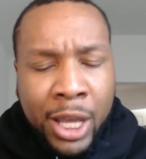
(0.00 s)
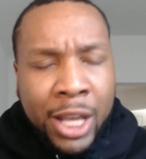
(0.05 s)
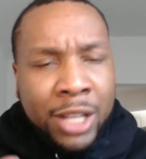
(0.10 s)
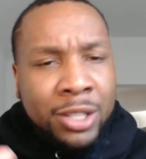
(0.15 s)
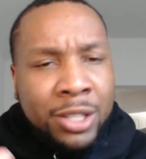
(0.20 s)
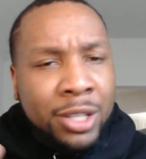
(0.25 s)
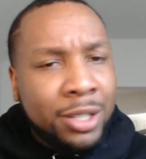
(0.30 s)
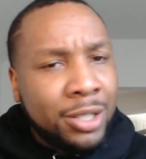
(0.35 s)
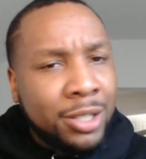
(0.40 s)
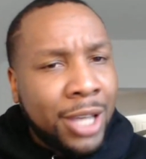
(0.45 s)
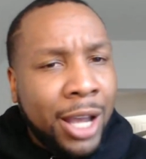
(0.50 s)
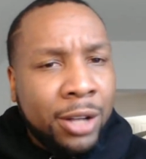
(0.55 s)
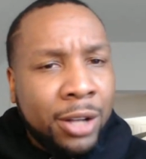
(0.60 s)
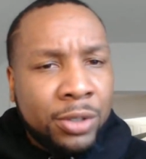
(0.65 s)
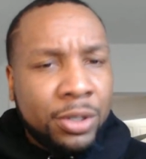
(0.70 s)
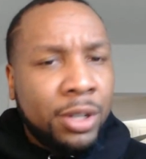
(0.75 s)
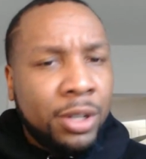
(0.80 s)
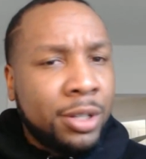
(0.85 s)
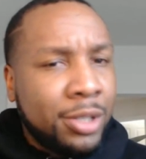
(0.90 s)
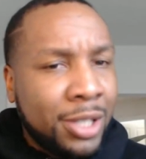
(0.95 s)
Six
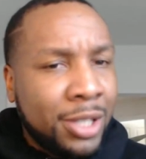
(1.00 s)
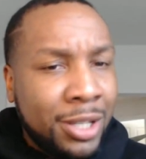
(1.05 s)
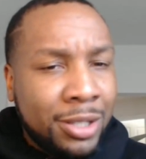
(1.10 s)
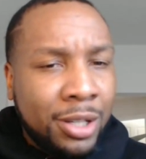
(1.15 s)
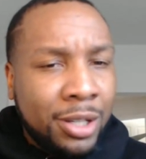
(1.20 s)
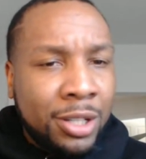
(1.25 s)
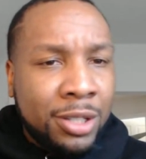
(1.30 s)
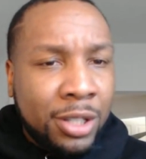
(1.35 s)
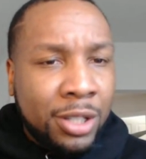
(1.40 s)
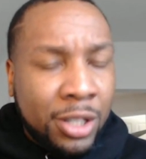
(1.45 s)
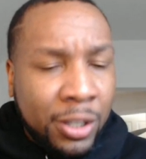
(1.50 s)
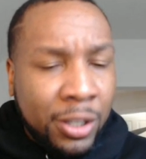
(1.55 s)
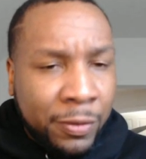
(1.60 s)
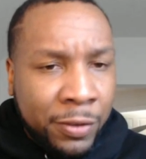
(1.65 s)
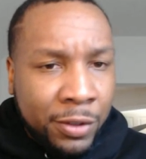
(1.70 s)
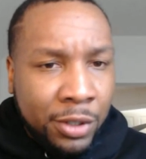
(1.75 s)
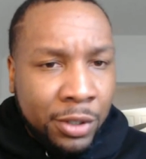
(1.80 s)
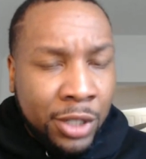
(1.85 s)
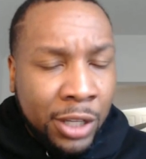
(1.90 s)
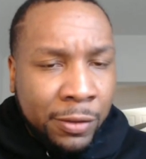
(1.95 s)
tackles on the season. He's a
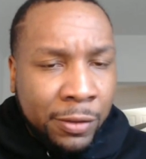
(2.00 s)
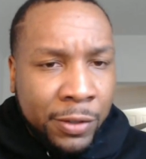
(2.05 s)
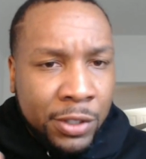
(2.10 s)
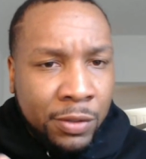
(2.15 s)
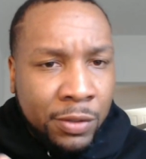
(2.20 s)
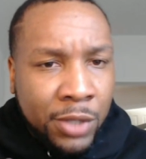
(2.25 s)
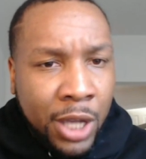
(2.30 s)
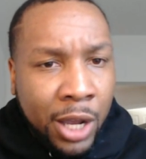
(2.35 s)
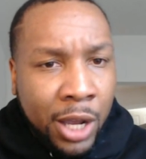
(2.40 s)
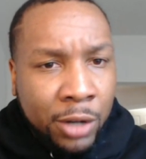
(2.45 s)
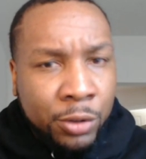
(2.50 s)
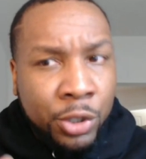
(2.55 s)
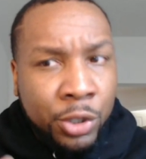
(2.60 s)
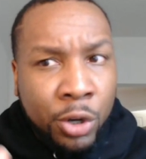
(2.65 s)
defensive tackle.